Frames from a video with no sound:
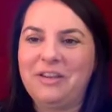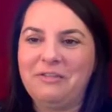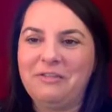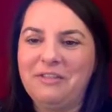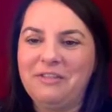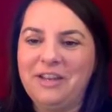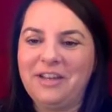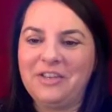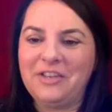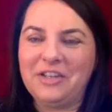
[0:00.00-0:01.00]
I really, really
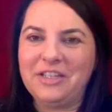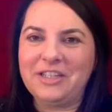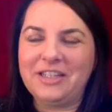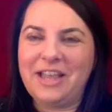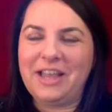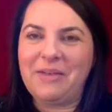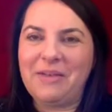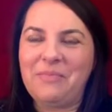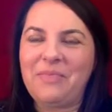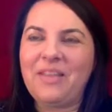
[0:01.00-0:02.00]
enjoyed
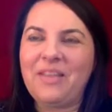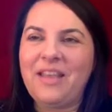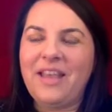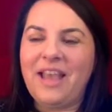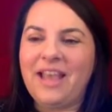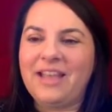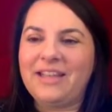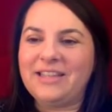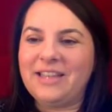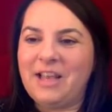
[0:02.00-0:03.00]
it.
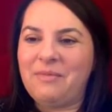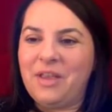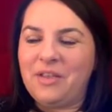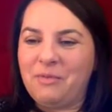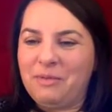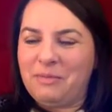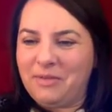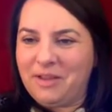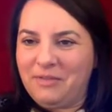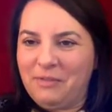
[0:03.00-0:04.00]
So we might as
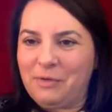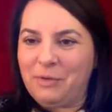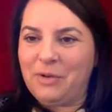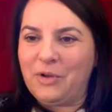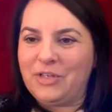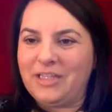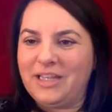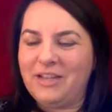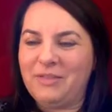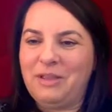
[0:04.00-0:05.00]
well give everyone a plug
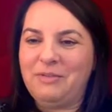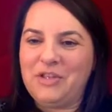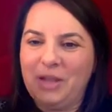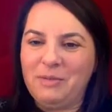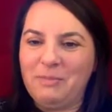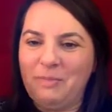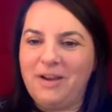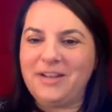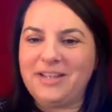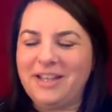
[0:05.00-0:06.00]
today. So we have James
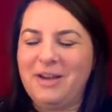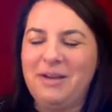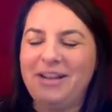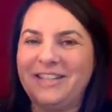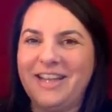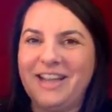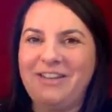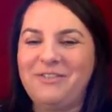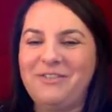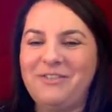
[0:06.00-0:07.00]
Martin, come on
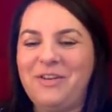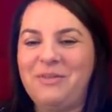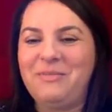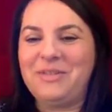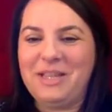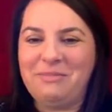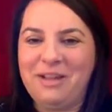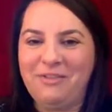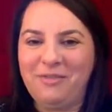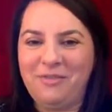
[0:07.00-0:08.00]
down, from Team
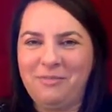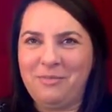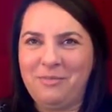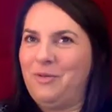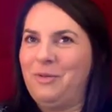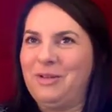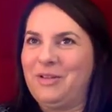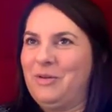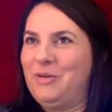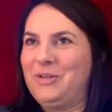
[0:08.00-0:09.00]
Life Performance
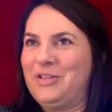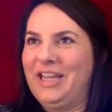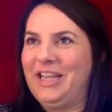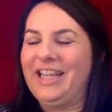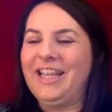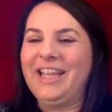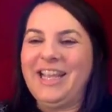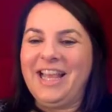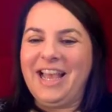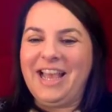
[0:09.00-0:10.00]
Coaching.
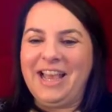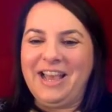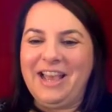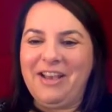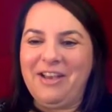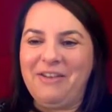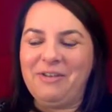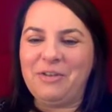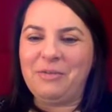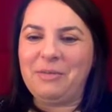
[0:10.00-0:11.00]

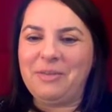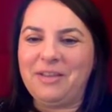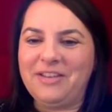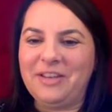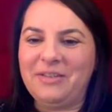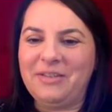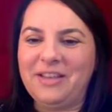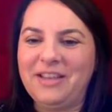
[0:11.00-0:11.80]
What's your website, James?